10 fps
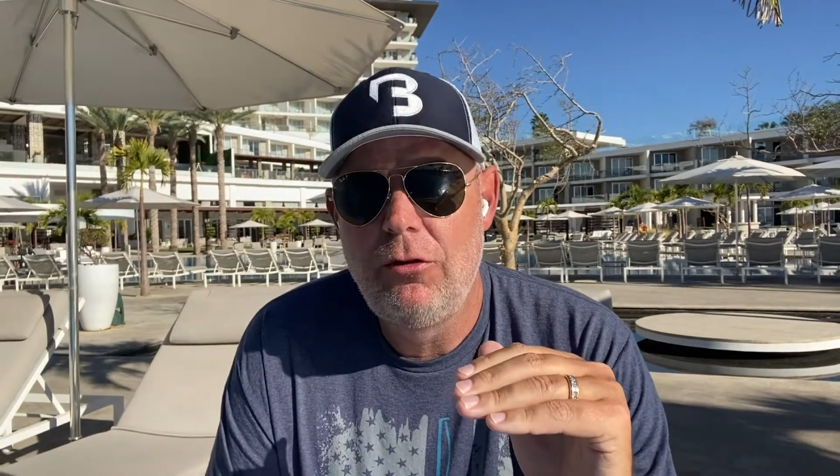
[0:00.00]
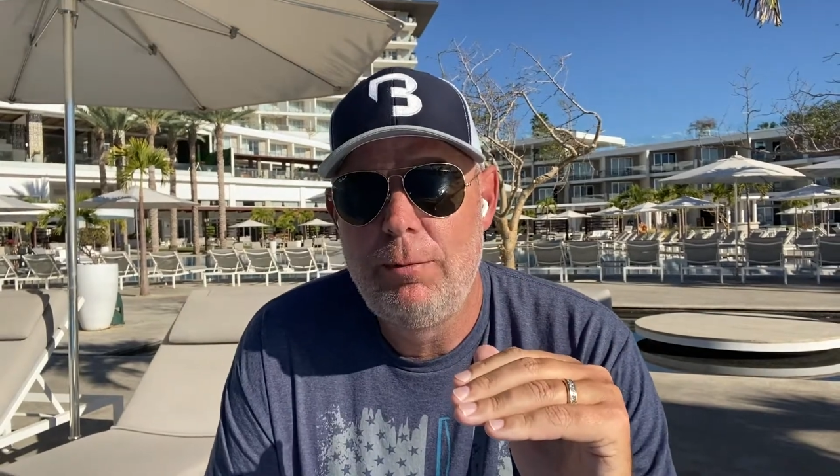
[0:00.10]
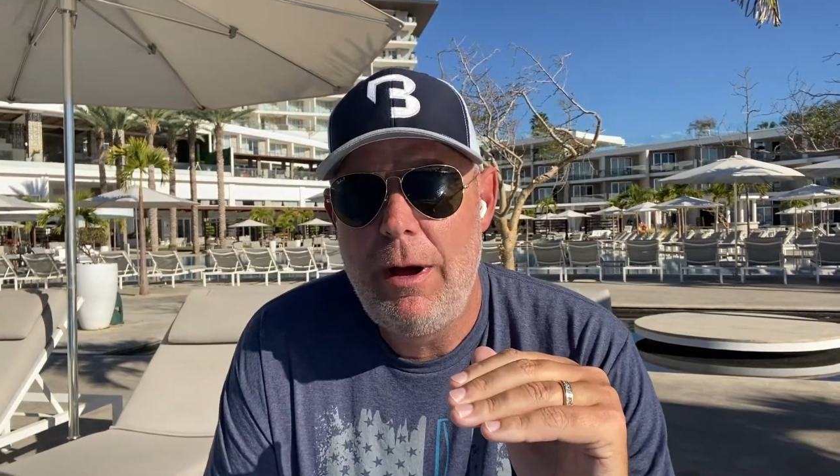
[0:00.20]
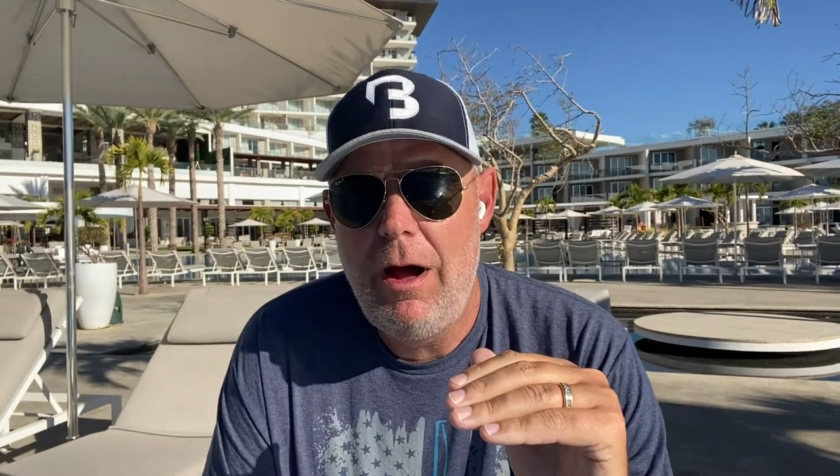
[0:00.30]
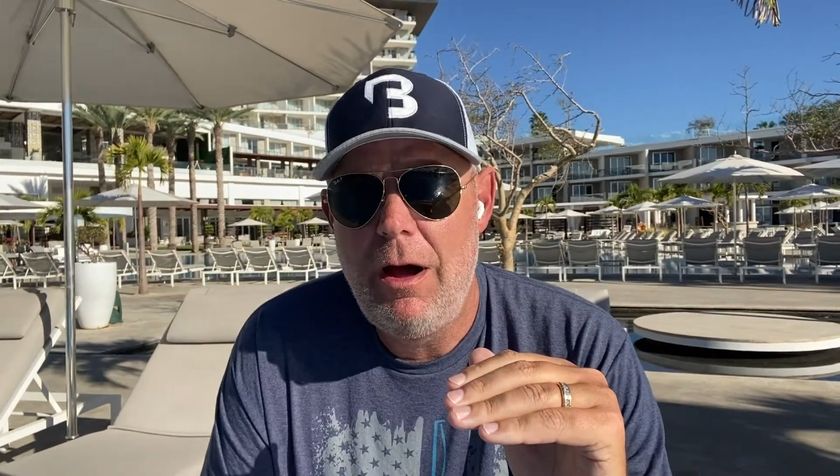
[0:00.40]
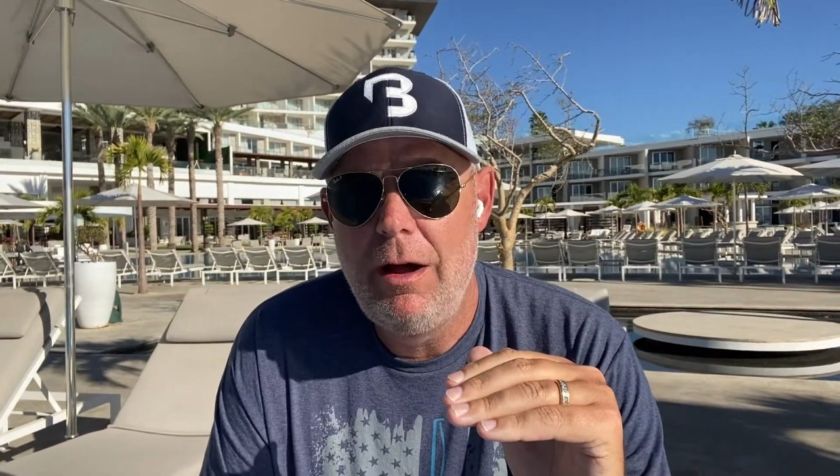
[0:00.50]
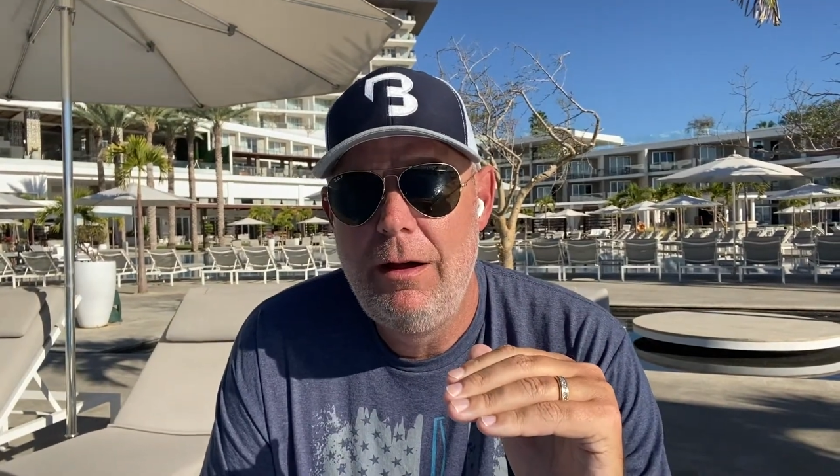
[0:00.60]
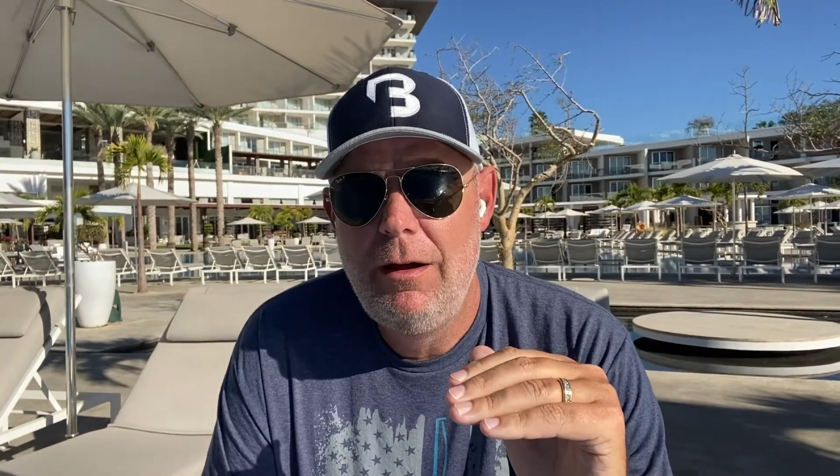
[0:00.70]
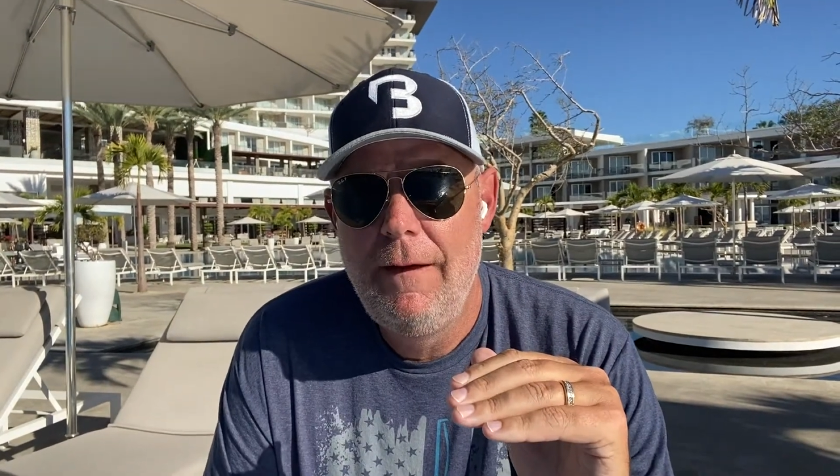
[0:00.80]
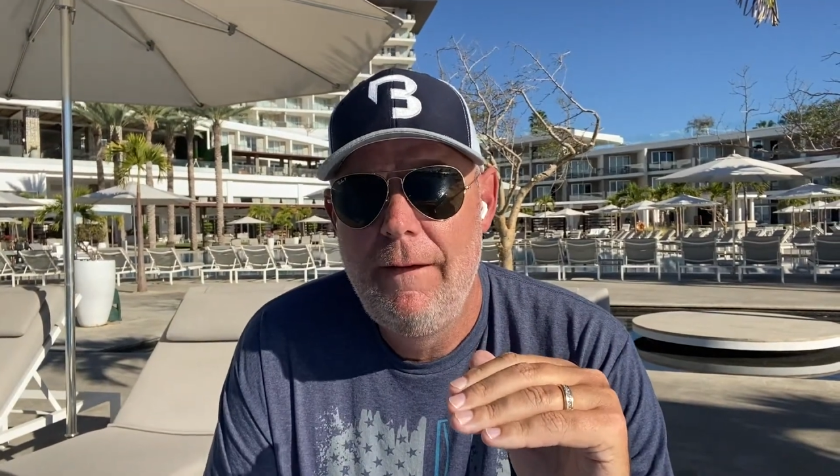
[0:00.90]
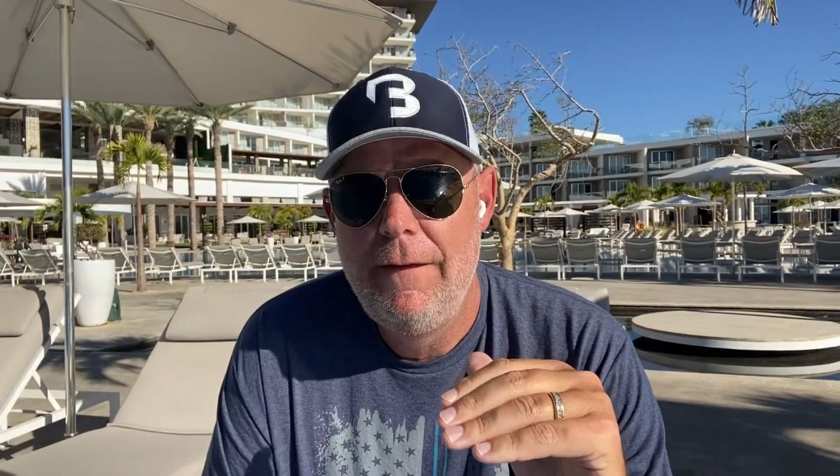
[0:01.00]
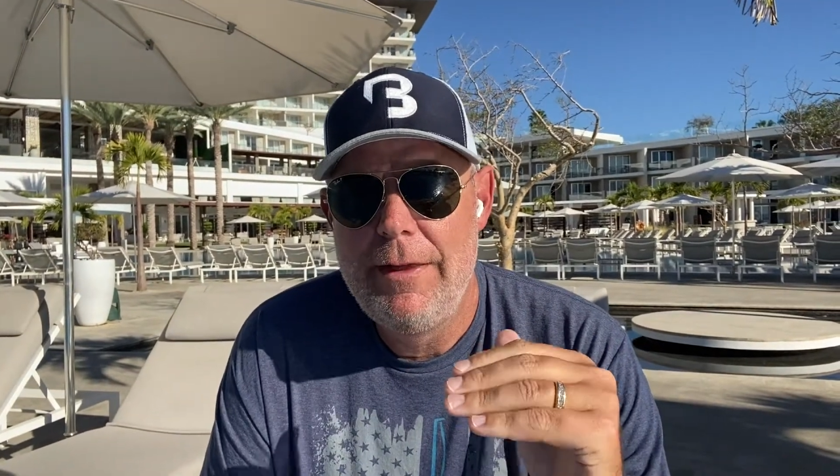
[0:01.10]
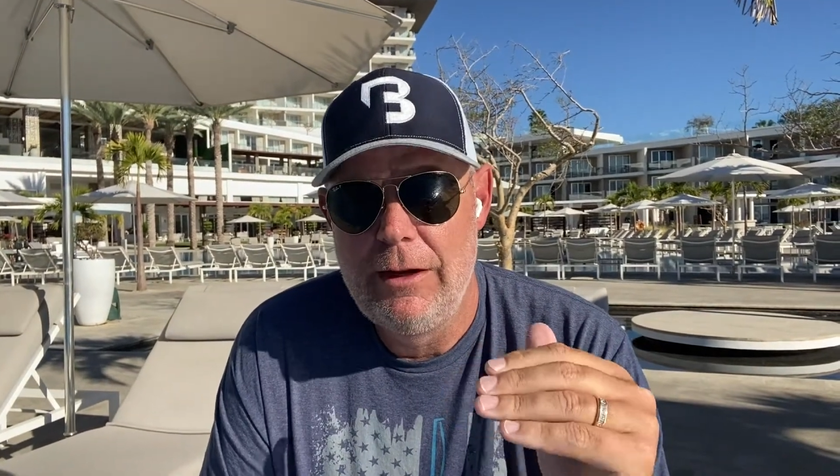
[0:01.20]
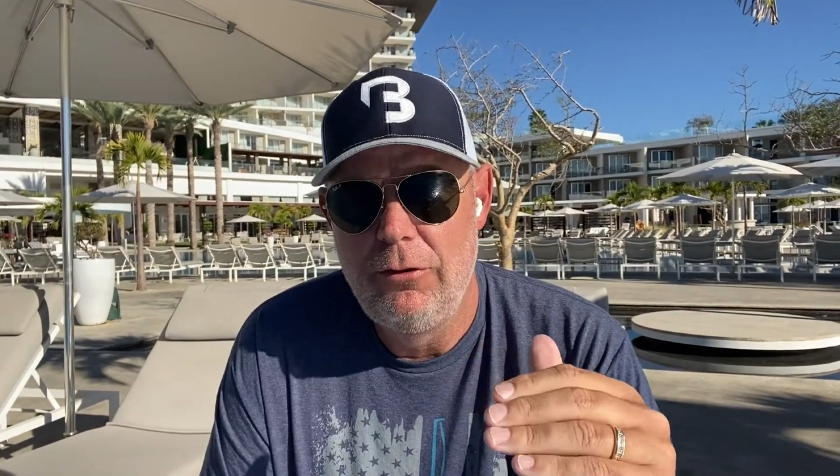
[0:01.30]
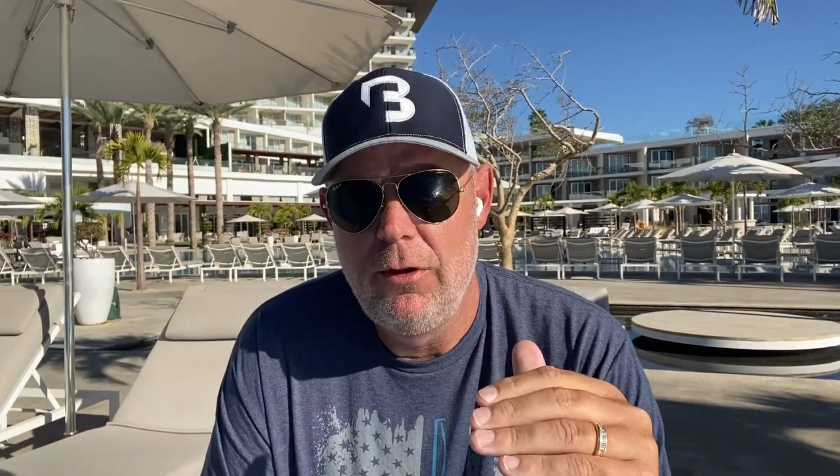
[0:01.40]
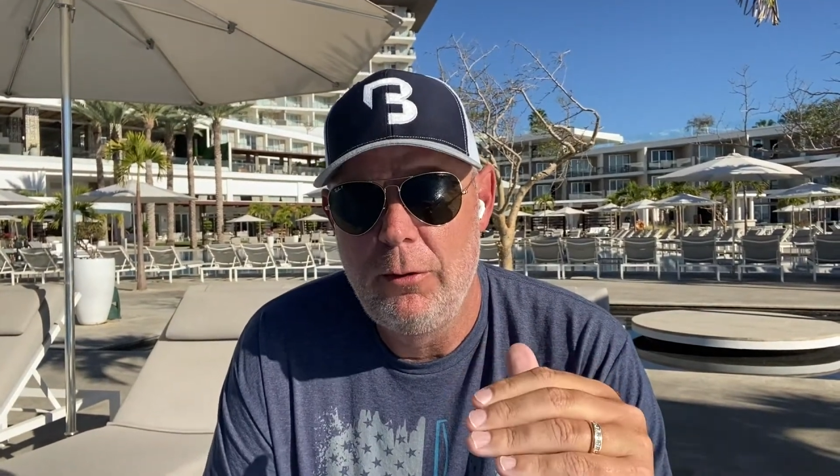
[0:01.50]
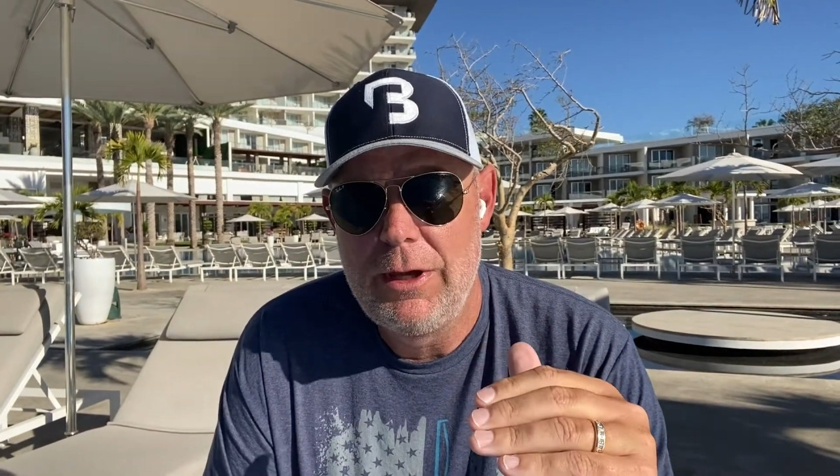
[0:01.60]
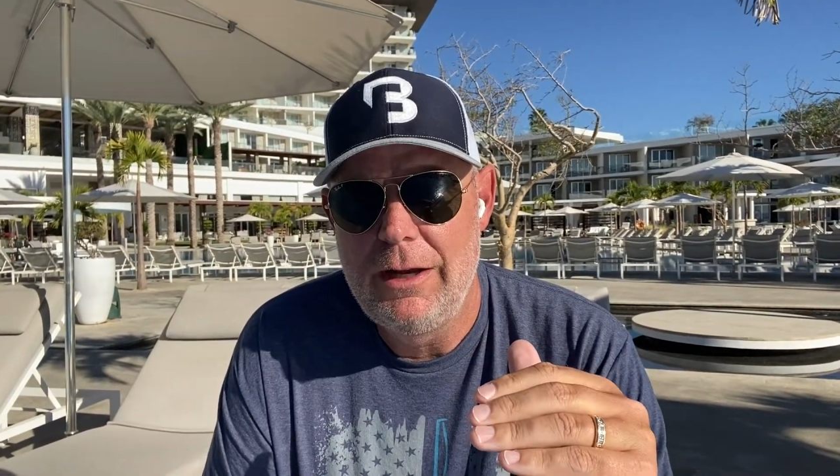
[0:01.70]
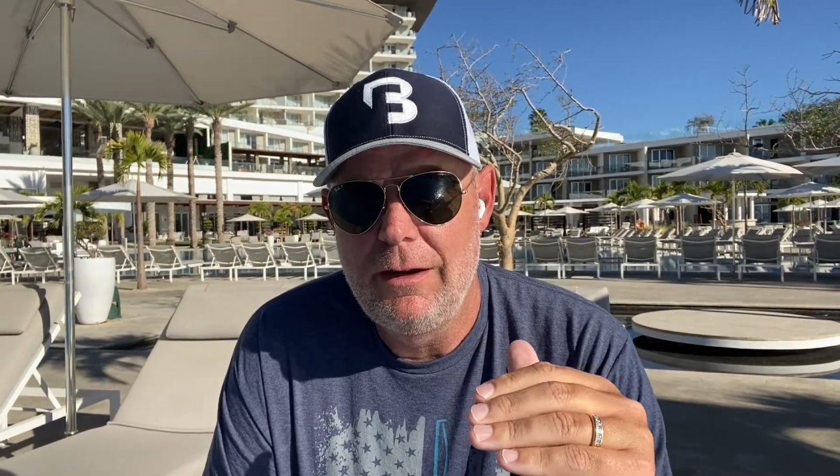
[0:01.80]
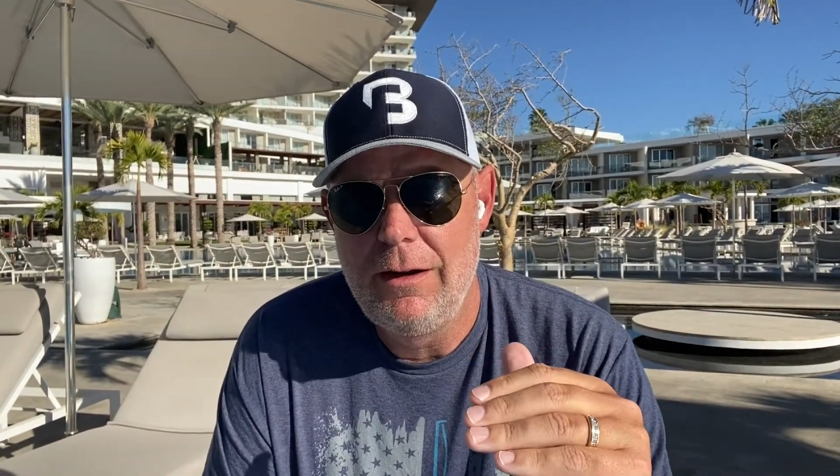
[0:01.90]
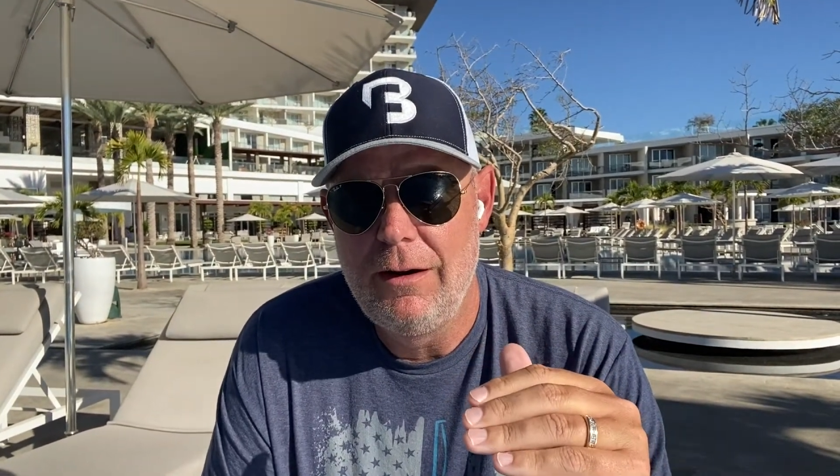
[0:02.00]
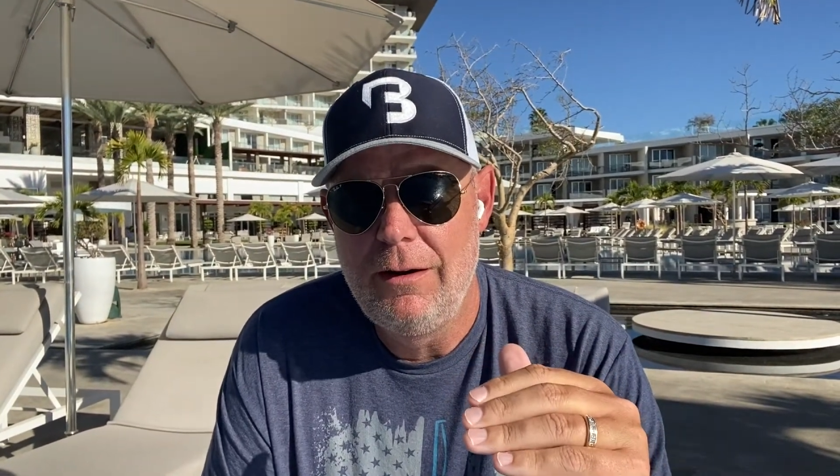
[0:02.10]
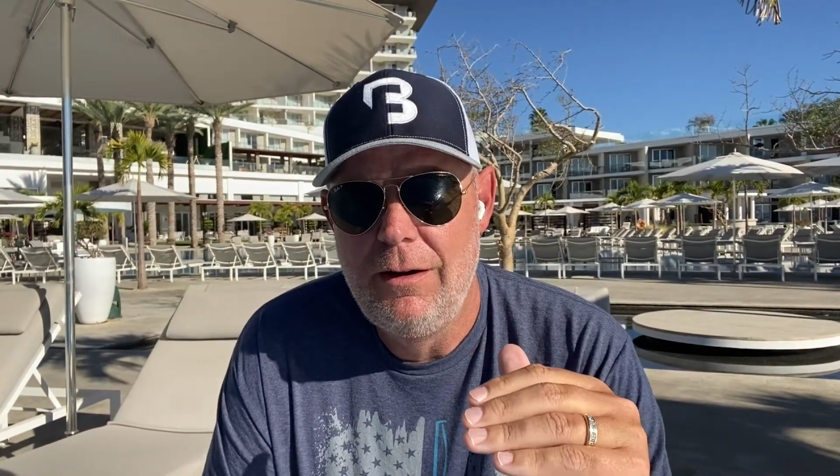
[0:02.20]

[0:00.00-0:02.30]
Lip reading: spa that is located here.